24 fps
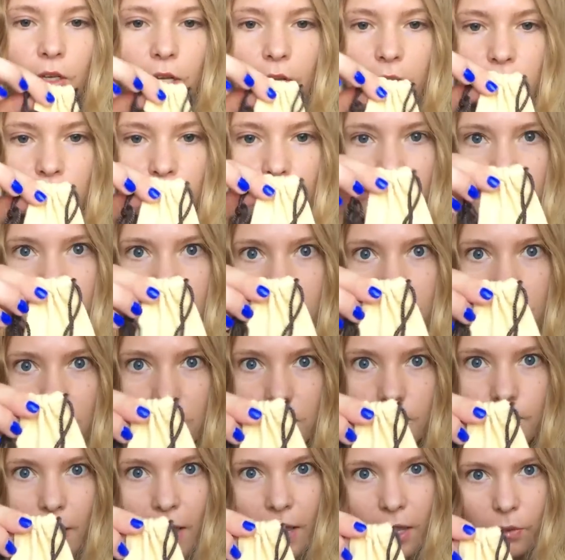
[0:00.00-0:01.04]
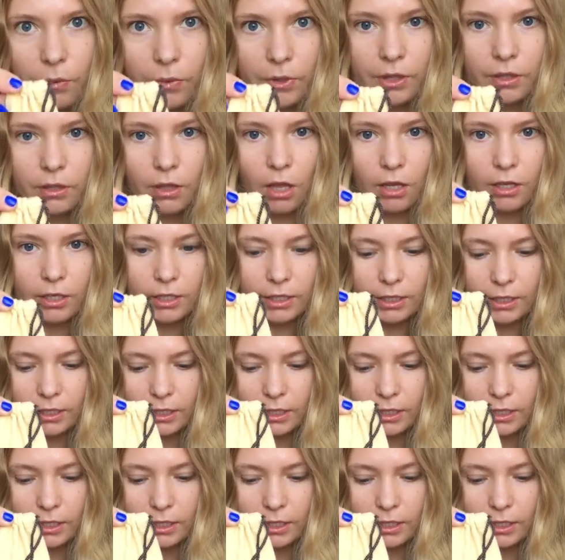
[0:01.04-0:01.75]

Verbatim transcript: Okay, so it has the dust bag with the lock and